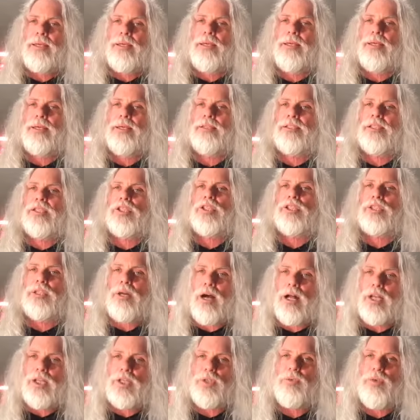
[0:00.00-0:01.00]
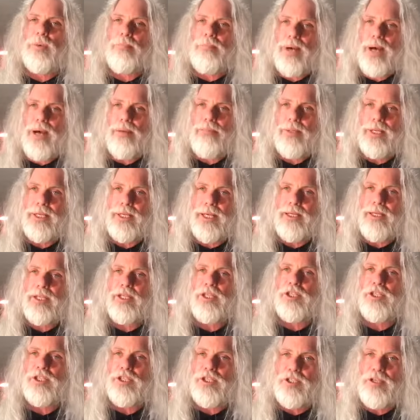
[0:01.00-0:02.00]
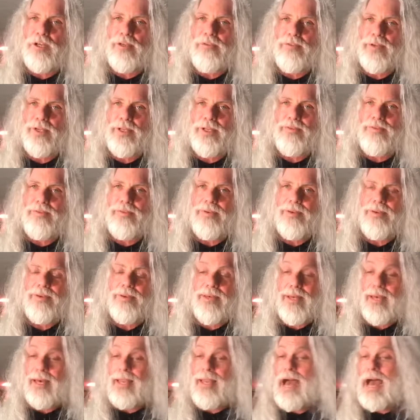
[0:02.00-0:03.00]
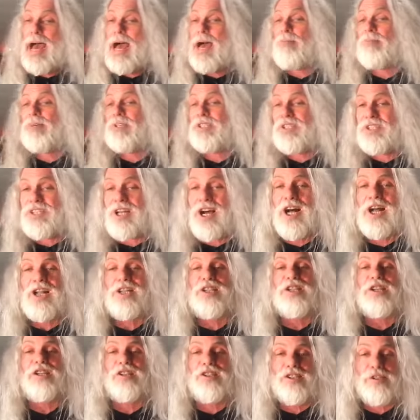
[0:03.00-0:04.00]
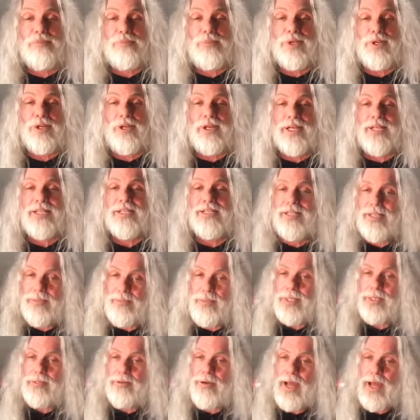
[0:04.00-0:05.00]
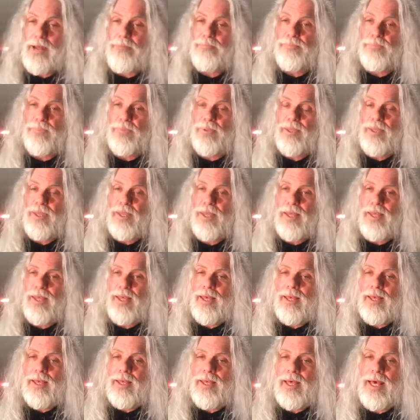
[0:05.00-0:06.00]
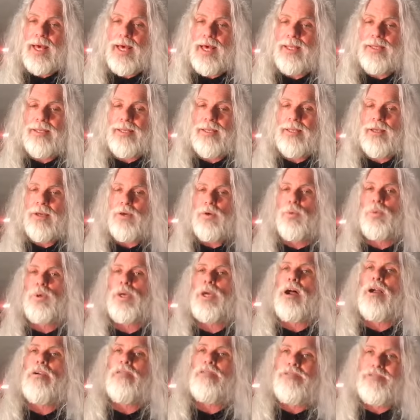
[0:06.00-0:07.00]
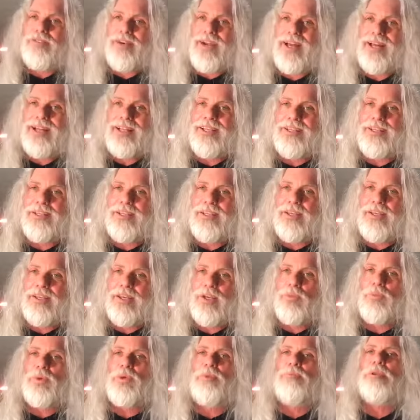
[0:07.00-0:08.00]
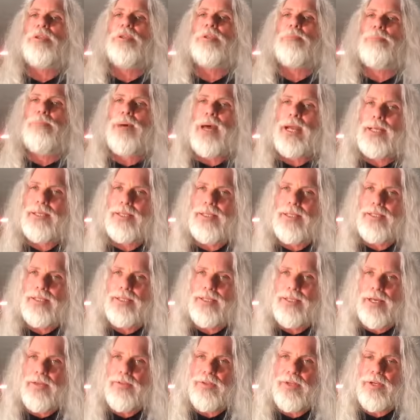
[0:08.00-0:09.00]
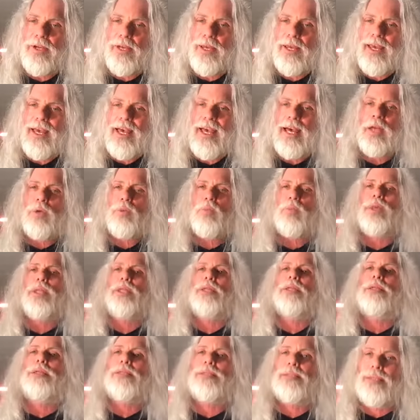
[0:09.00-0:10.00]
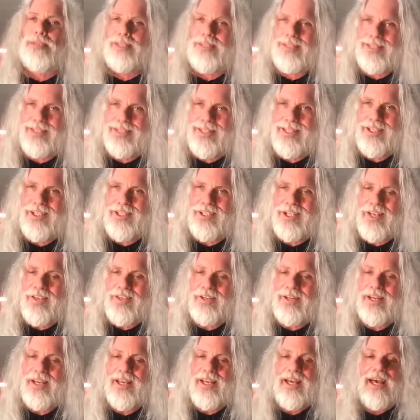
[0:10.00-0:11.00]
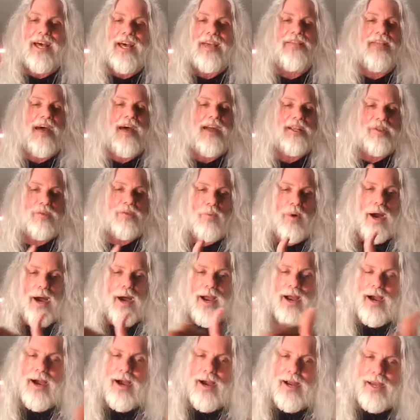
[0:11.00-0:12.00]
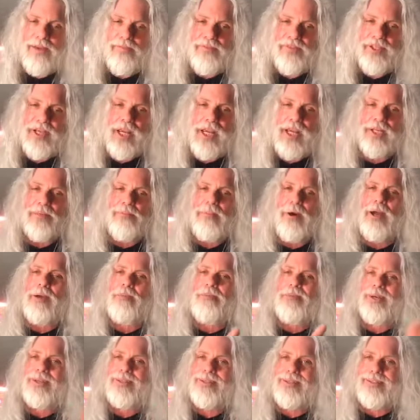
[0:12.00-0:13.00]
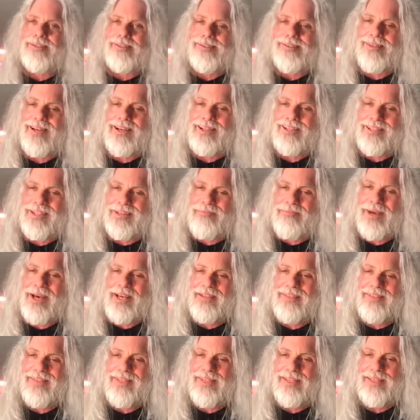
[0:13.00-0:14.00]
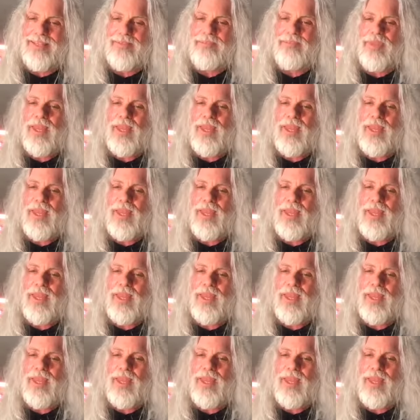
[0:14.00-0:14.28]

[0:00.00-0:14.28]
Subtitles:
is a staunch Republican and conservative. And I'm a staunch liberal and Democrat. And we are friends. And we respect each other. And we listen to each other. And that is why I have changed my opinion slightly about this.